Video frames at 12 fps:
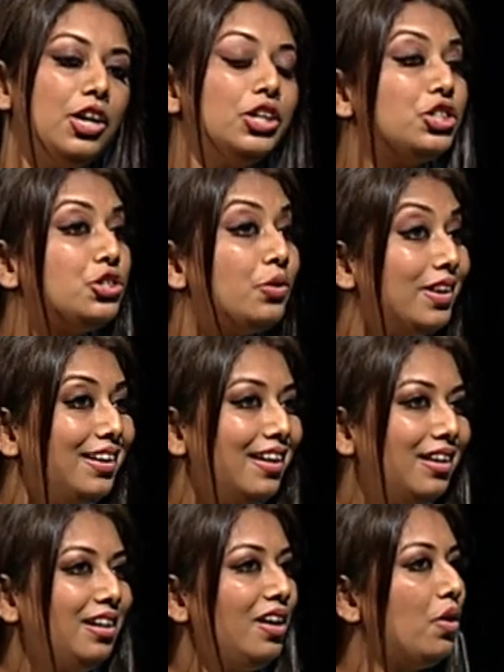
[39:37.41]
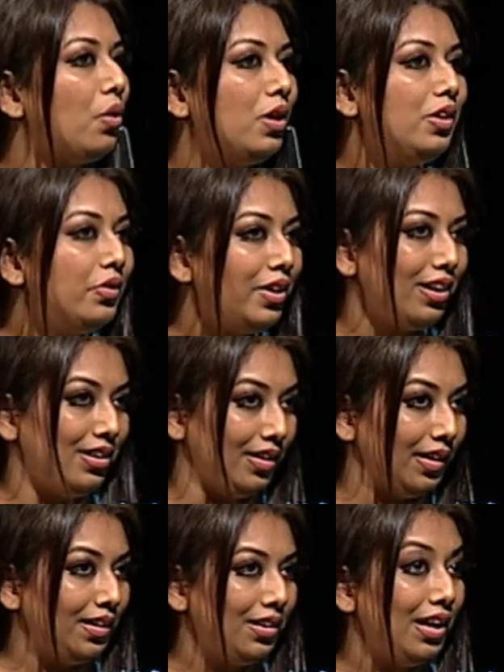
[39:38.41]
Sri Lanka already
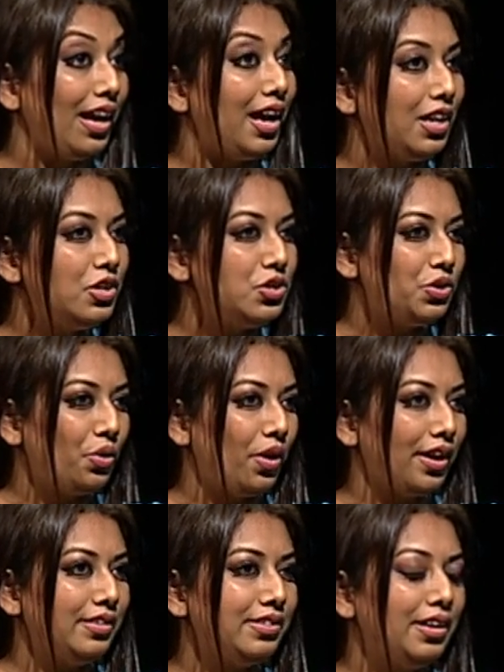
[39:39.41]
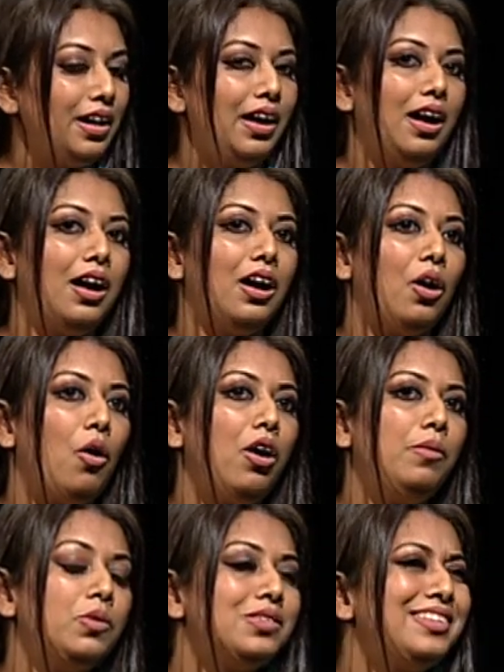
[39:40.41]
enjoys
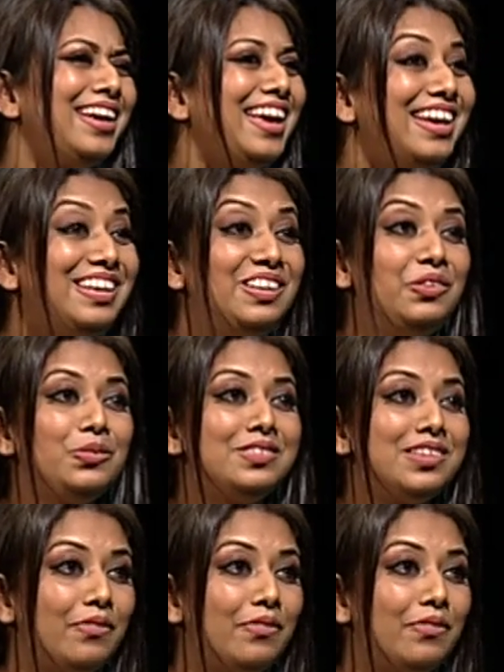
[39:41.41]
almost 80% to